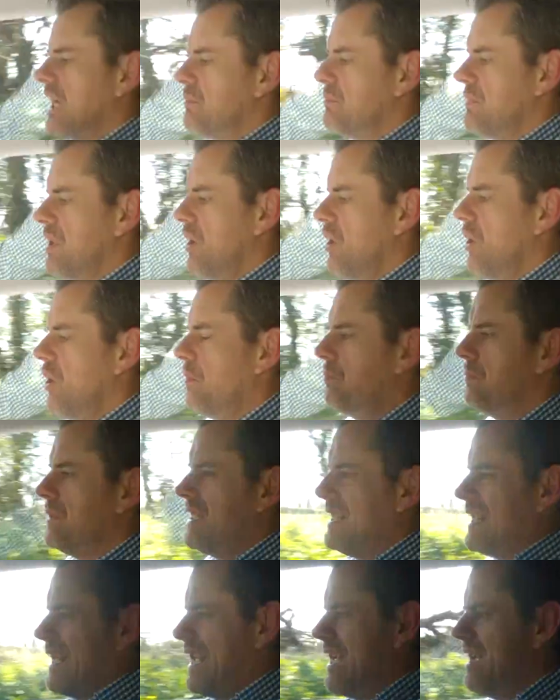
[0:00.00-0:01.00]
I'm up in
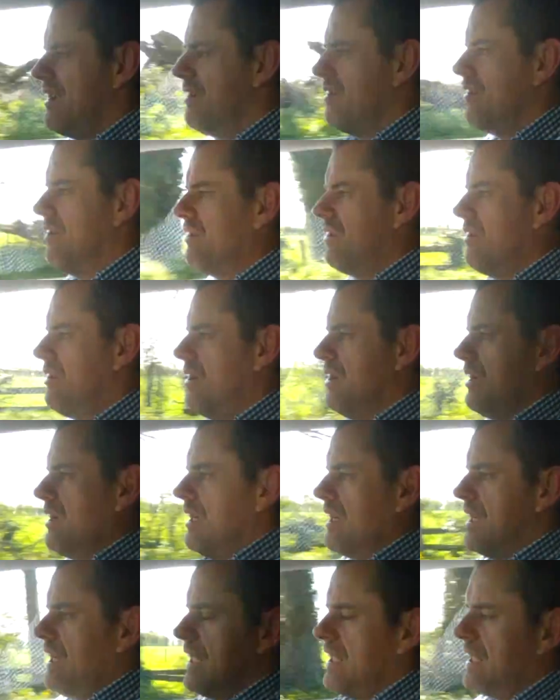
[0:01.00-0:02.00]
the air,
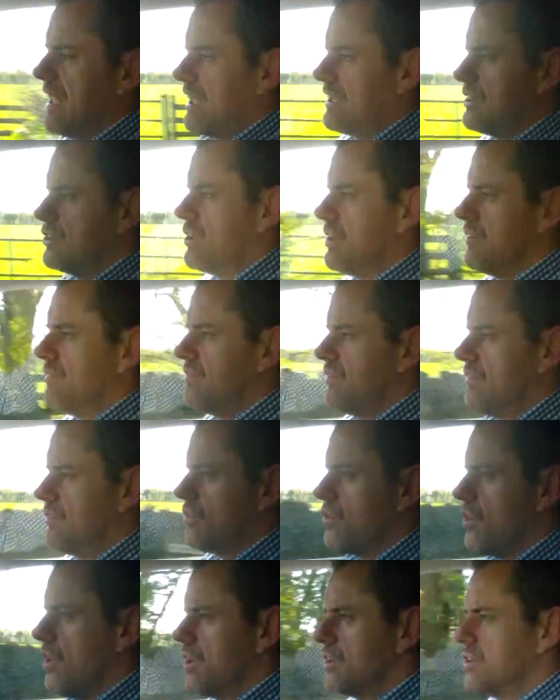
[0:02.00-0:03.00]
in that sort of
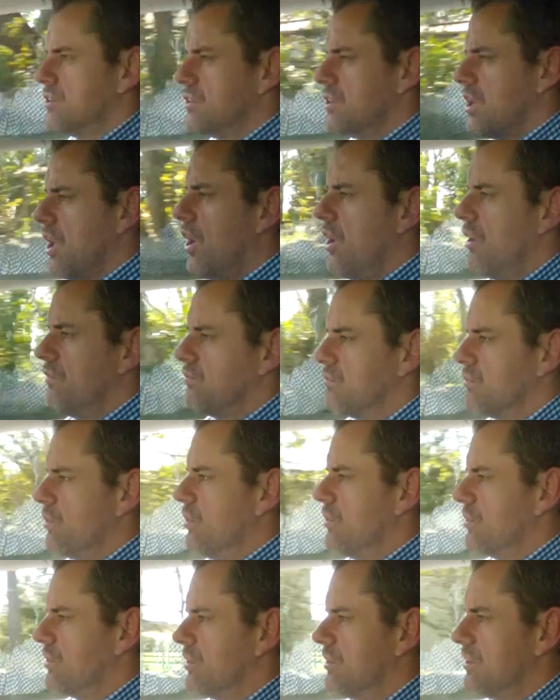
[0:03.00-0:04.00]
cross
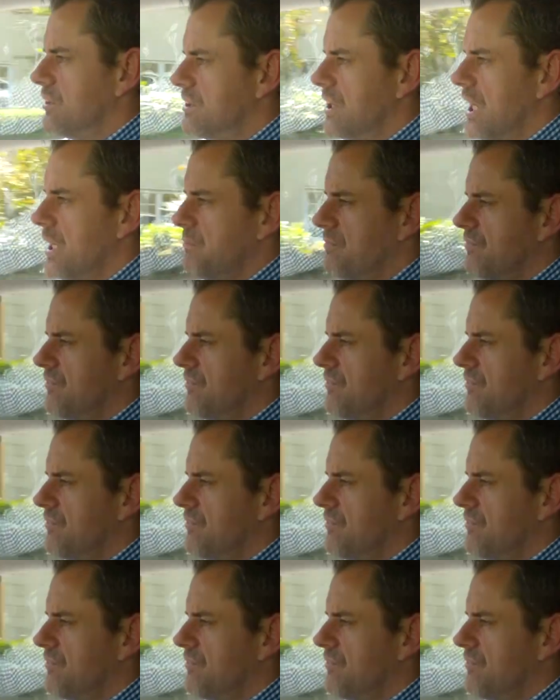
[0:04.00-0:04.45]
off-roader type